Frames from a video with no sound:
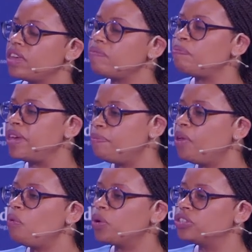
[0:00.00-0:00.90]

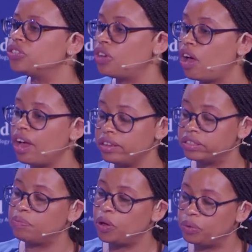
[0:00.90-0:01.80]
people were so I
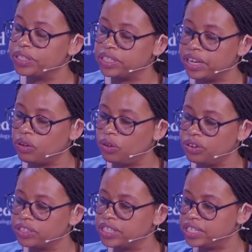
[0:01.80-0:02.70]
spoke with
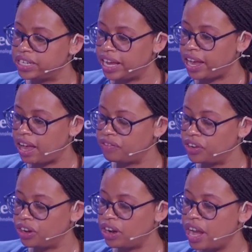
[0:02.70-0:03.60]
stakeholders the day
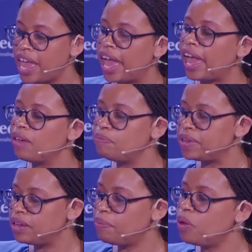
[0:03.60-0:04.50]
after and
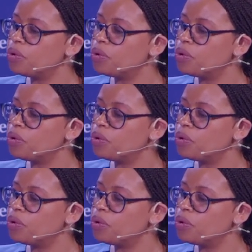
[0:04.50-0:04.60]
people were